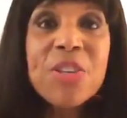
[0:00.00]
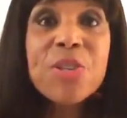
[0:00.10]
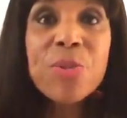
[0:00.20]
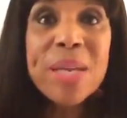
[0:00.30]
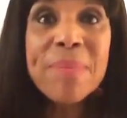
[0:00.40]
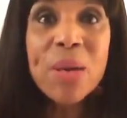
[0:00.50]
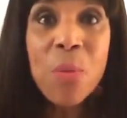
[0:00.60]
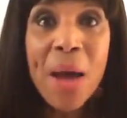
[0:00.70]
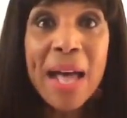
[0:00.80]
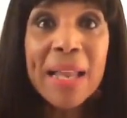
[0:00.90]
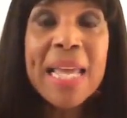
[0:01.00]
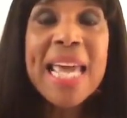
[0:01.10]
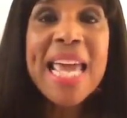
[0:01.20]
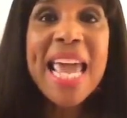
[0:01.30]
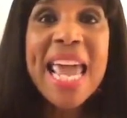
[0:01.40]
streaming well,
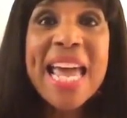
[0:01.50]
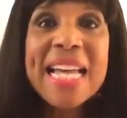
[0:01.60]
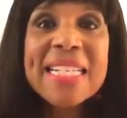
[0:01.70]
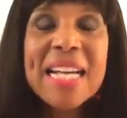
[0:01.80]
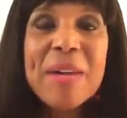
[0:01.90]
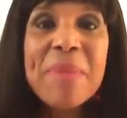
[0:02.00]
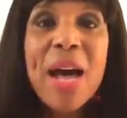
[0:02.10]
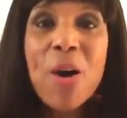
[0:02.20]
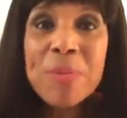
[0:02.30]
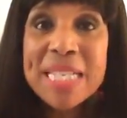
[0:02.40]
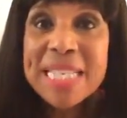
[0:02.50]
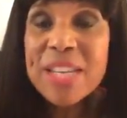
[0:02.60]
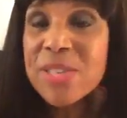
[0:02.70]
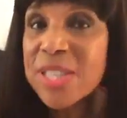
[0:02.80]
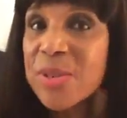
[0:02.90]
and I hope to
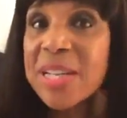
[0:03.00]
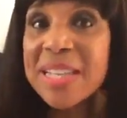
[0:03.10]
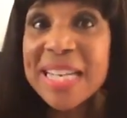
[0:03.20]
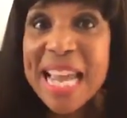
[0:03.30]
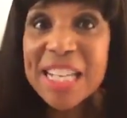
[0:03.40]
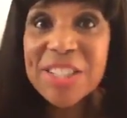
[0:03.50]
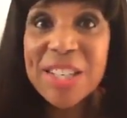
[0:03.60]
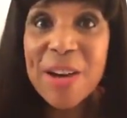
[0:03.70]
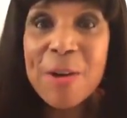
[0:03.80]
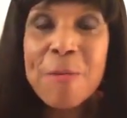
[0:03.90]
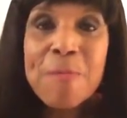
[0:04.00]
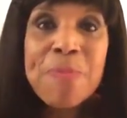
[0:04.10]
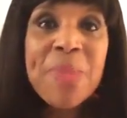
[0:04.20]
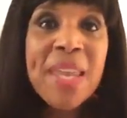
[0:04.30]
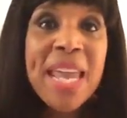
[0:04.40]
see you soon on the next show.
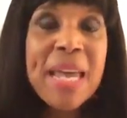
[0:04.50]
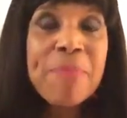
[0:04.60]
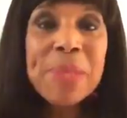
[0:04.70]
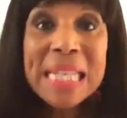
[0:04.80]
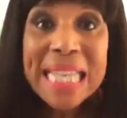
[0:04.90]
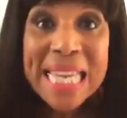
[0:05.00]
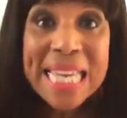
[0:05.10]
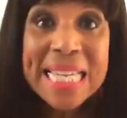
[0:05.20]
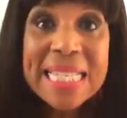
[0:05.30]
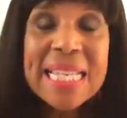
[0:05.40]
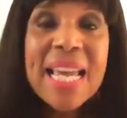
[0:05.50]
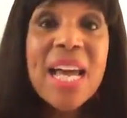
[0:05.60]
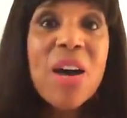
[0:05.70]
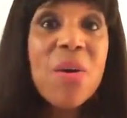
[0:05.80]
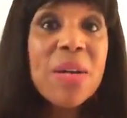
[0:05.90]
And please
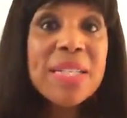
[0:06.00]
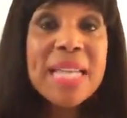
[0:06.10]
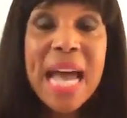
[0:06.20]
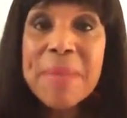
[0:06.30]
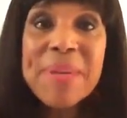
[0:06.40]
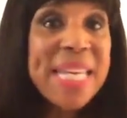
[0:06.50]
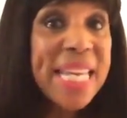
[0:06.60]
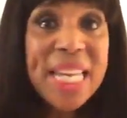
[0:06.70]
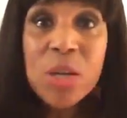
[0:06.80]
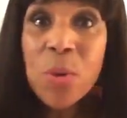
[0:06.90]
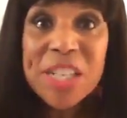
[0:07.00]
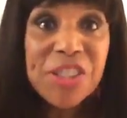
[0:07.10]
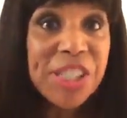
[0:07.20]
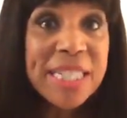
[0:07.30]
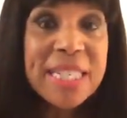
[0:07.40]
type in any
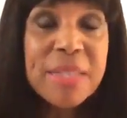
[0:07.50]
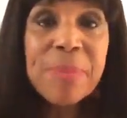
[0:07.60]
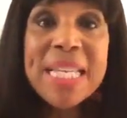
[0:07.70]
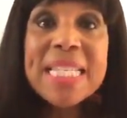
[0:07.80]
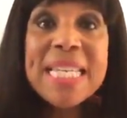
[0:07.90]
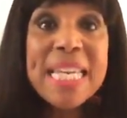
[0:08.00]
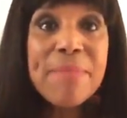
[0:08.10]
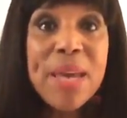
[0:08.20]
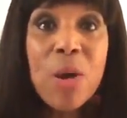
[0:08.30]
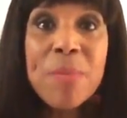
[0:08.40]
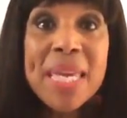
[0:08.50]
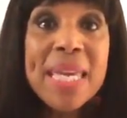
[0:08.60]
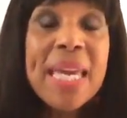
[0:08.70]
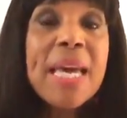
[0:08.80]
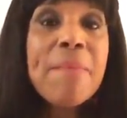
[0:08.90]
questions. Please email
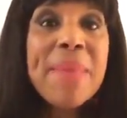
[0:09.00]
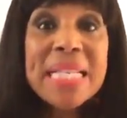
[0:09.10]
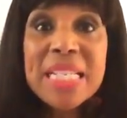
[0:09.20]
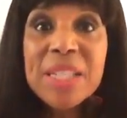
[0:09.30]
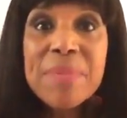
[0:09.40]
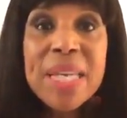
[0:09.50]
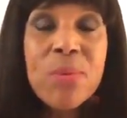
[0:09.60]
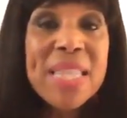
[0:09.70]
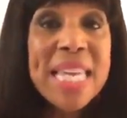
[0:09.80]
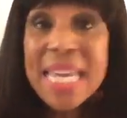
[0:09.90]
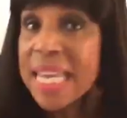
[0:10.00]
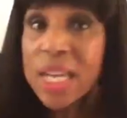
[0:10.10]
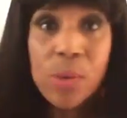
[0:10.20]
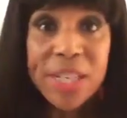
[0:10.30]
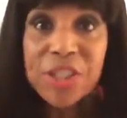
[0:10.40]
me, message me with
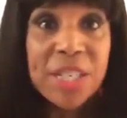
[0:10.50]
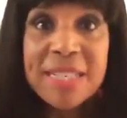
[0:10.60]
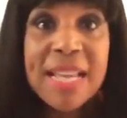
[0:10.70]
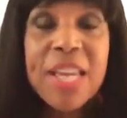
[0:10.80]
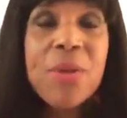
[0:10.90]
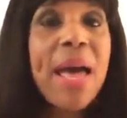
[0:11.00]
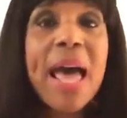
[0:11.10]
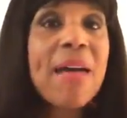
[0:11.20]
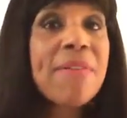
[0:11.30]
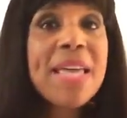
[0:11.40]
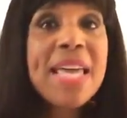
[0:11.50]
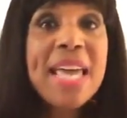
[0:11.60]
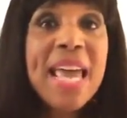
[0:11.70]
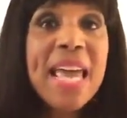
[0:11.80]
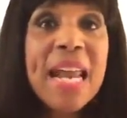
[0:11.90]
any questions that you have,
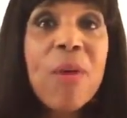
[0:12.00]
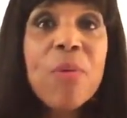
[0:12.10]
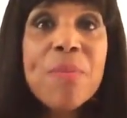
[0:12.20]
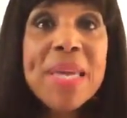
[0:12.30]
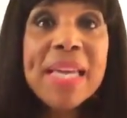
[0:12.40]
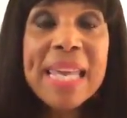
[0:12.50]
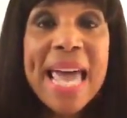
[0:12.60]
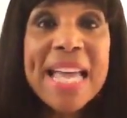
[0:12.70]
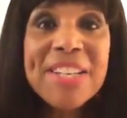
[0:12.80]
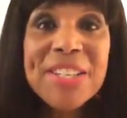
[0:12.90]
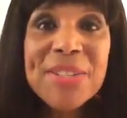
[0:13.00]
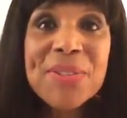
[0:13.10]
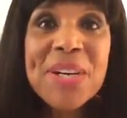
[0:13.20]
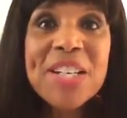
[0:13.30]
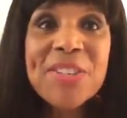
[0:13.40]
and I will be glad
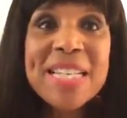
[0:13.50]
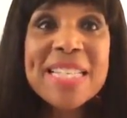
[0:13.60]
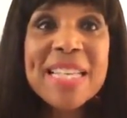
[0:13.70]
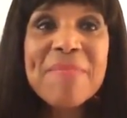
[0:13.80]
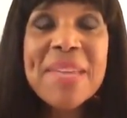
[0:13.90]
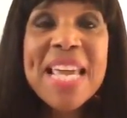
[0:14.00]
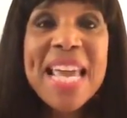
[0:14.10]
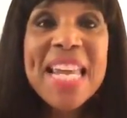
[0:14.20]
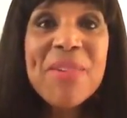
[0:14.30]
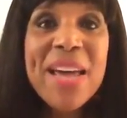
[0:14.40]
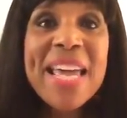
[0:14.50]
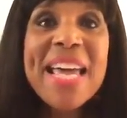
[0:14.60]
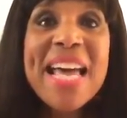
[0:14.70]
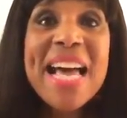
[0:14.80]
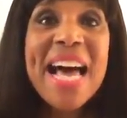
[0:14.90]
to address them. Anyway,
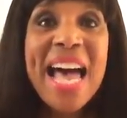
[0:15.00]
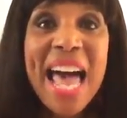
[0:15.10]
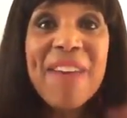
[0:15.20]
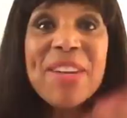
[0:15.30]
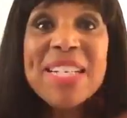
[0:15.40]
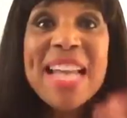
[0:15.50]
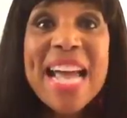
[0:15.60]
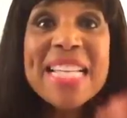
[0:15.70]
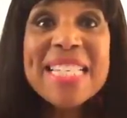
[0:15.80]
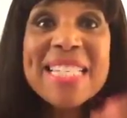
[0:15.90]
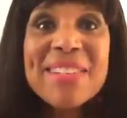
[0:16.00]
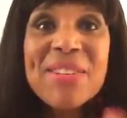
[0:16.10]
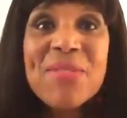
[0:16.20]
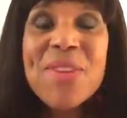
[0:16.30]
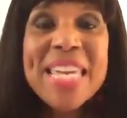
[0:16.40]
have a nice
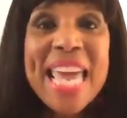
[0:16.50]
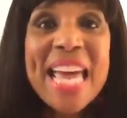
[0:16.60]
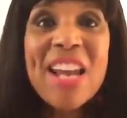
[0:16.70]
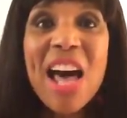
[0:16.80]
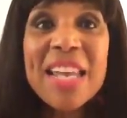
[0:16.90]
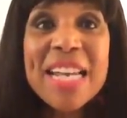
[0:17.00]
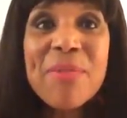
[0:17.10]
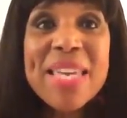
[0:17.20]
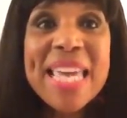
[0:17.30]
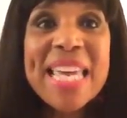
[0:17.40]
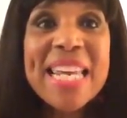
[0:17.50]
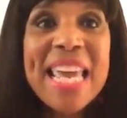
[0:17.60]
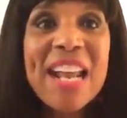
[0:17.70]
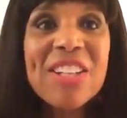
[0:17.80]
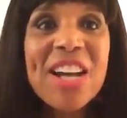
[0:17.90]
weekend, holiday weekend,
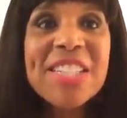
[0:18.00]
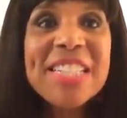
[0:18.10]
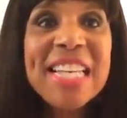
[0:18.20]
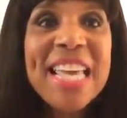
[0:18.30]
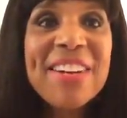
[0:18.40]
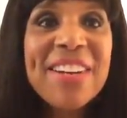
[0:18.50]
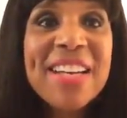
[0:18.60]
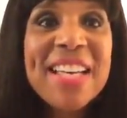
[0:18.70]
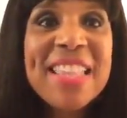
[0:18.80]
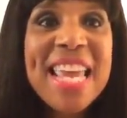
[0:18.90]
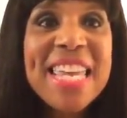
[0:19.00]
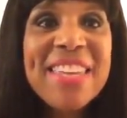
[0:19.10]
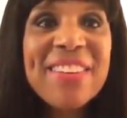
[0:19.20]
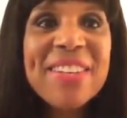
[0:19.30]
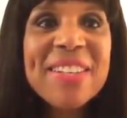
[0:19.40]
and I'll talk to you later. Thank
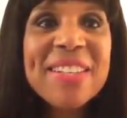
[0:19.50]
you.